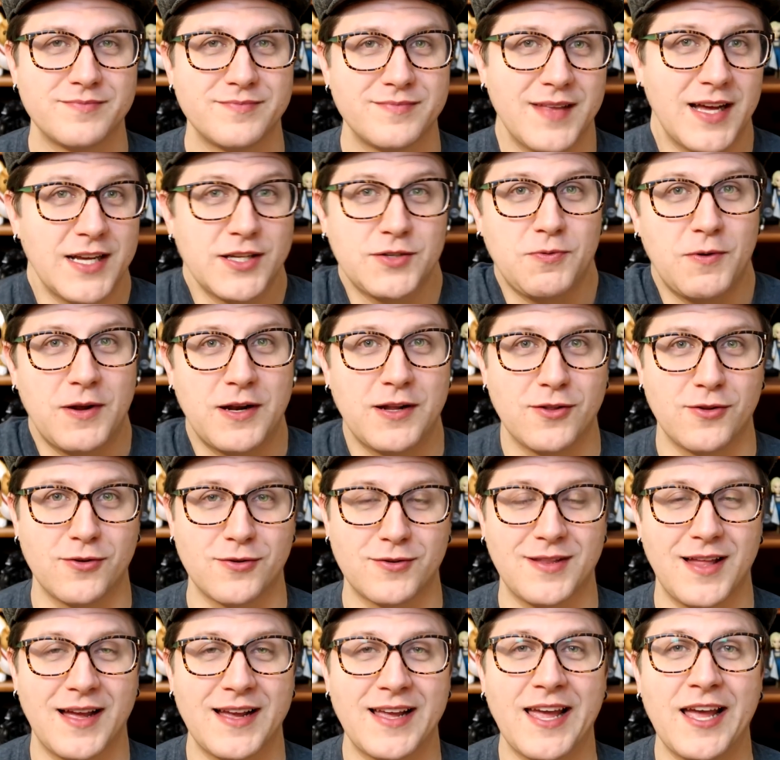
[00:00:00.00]
That's what it
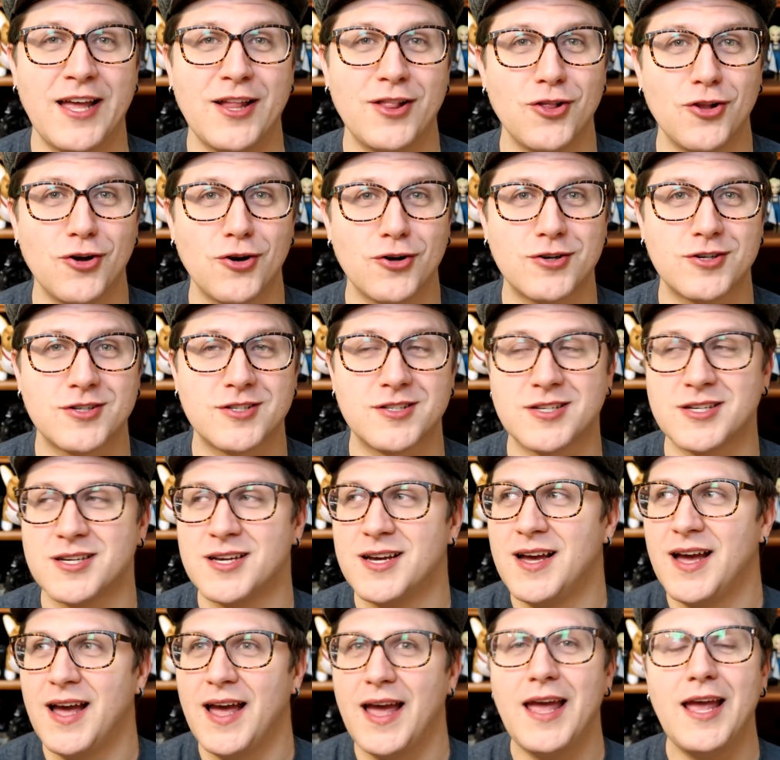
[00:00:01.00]
looked like. It
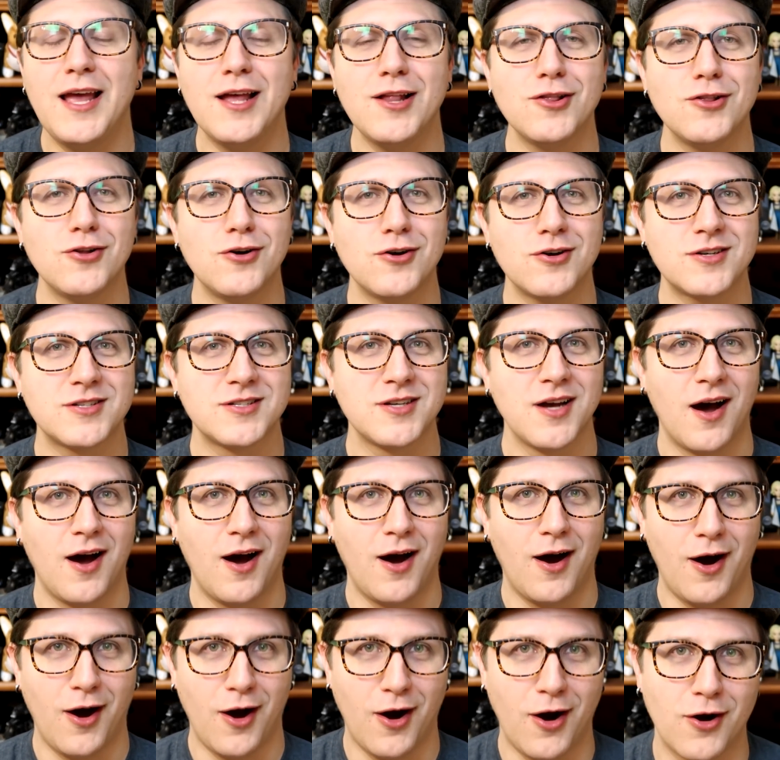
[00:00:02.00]
looked
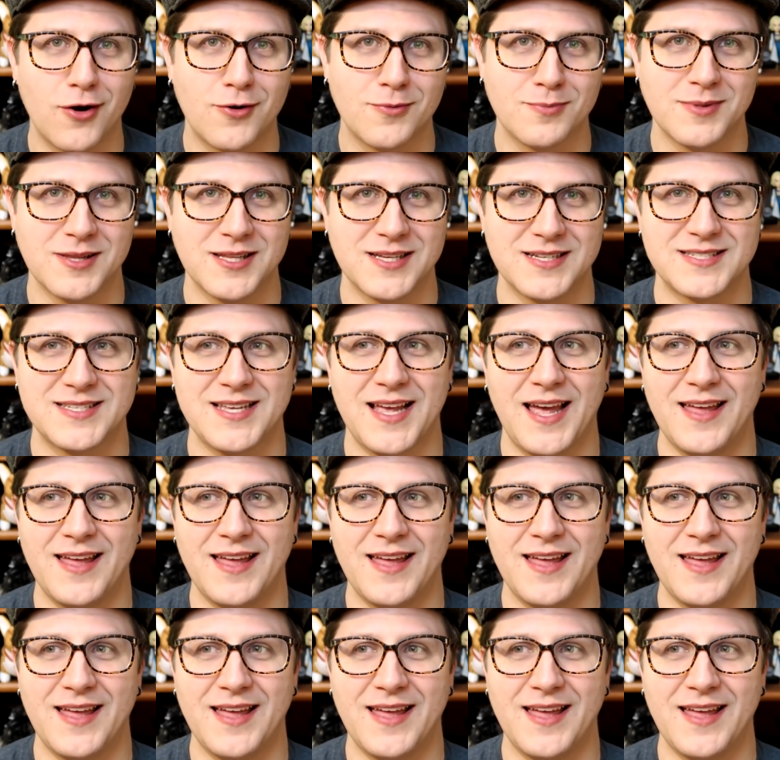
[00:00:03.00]
harmless.